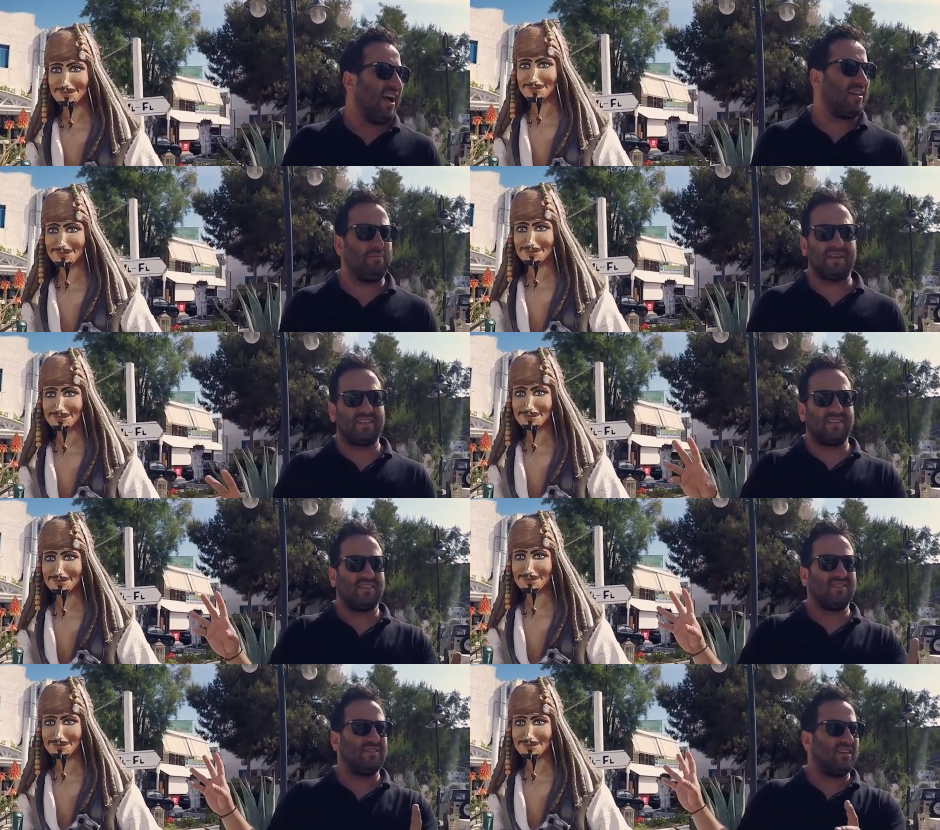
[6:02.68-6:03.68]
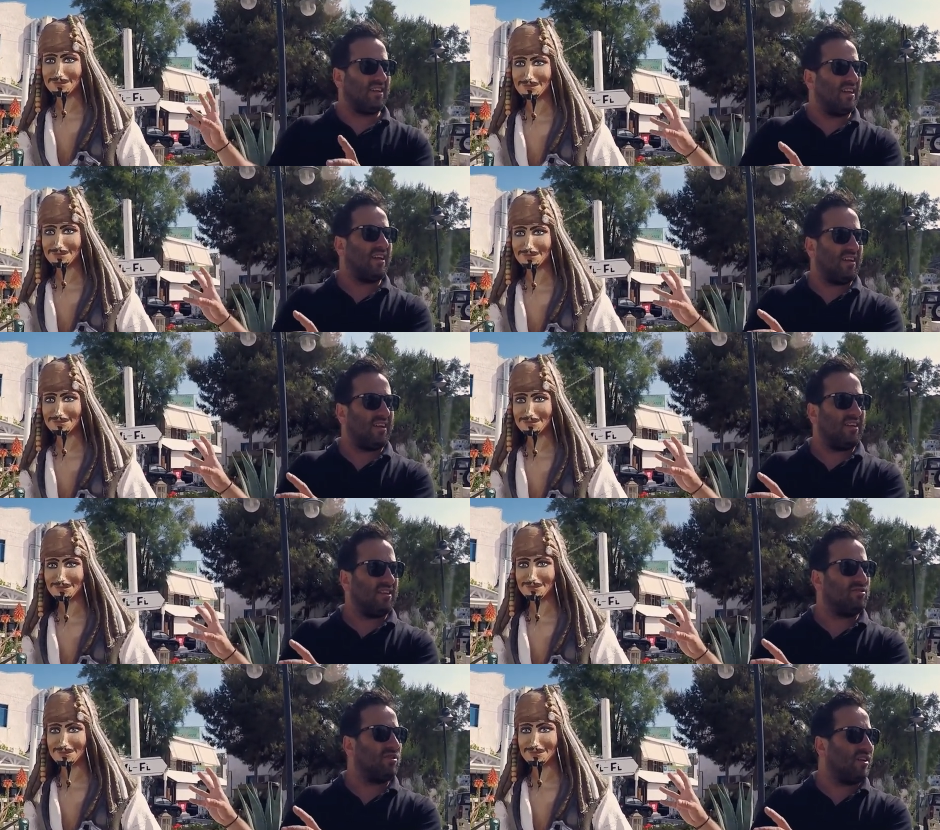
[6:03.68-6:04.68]
Speaker 1: And but it,
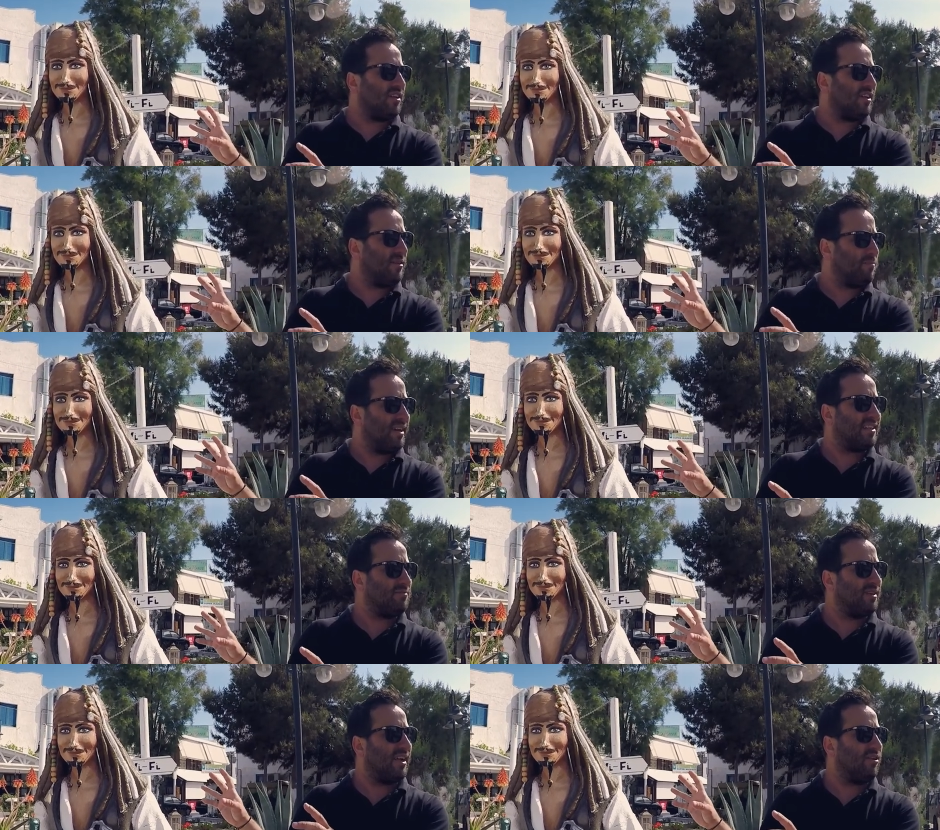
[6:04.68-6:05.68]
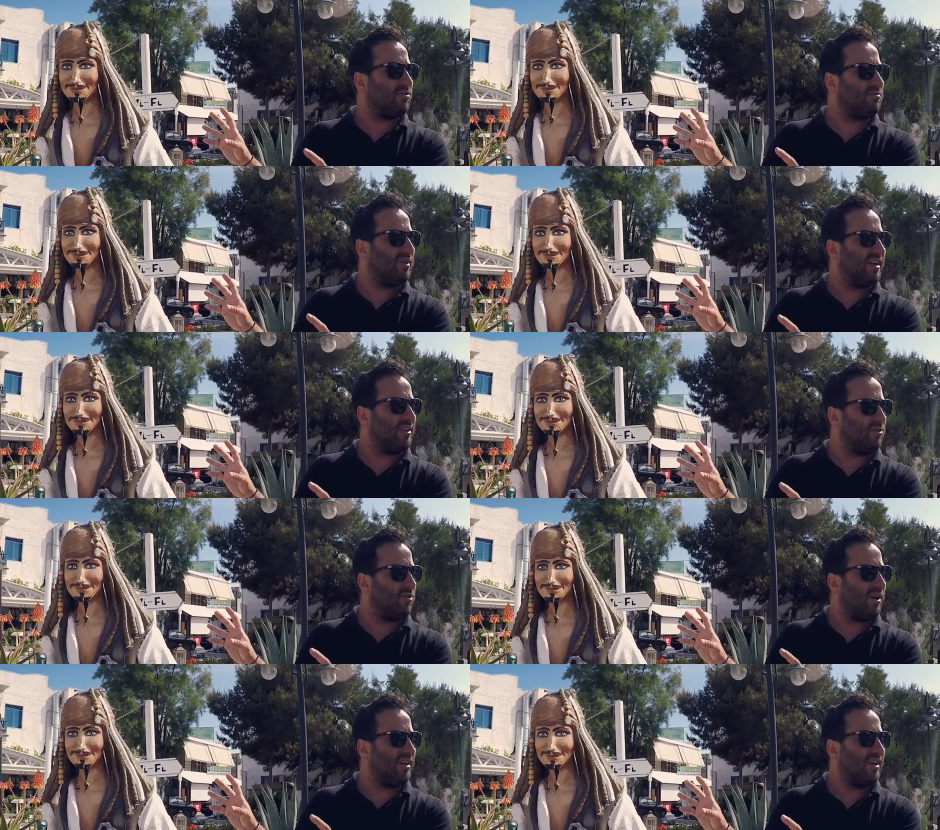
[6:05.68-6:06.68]
it, he brings me a lot of money. You know
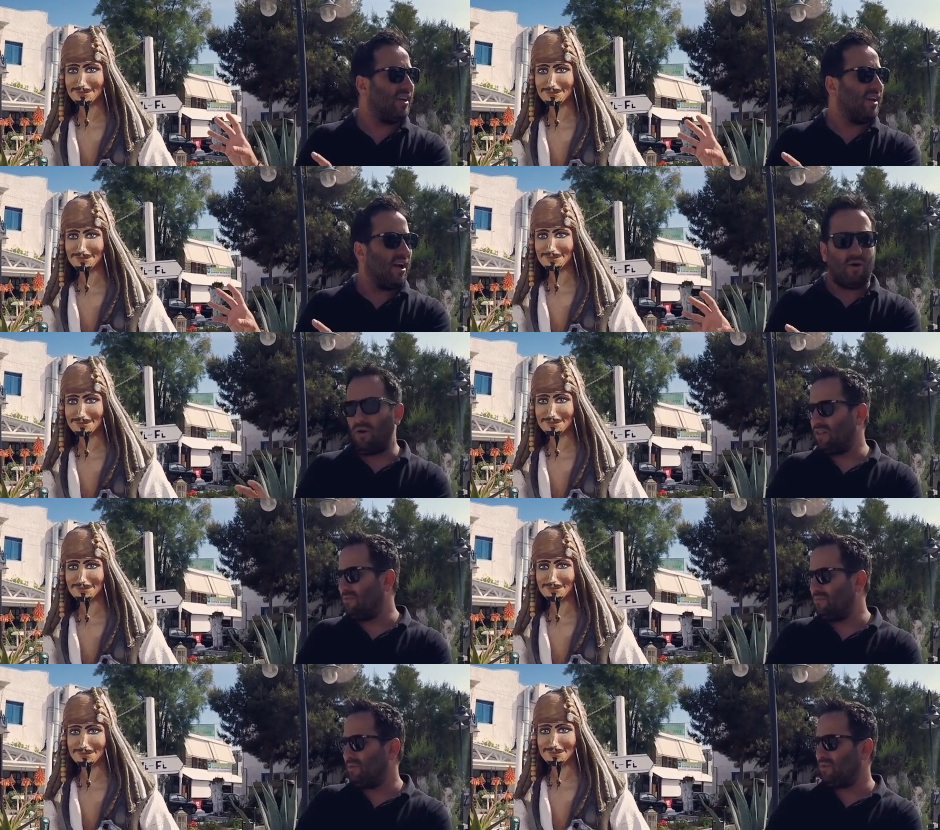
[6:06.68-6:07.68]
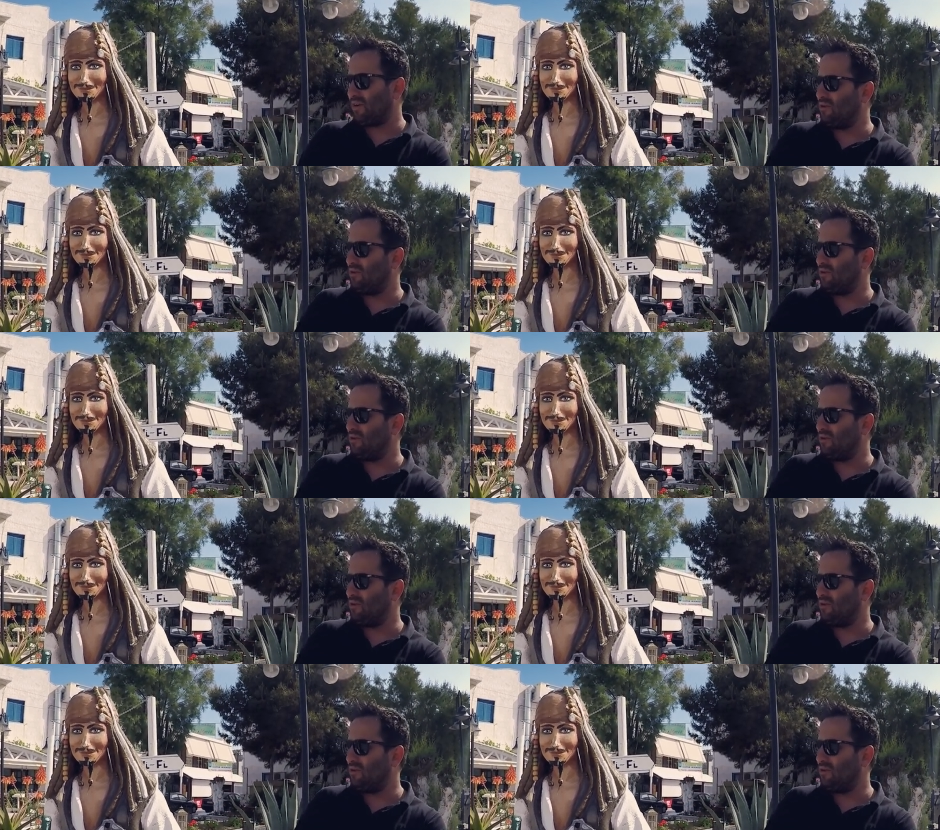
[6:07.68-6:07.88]
why? Oh, I bet. All the people are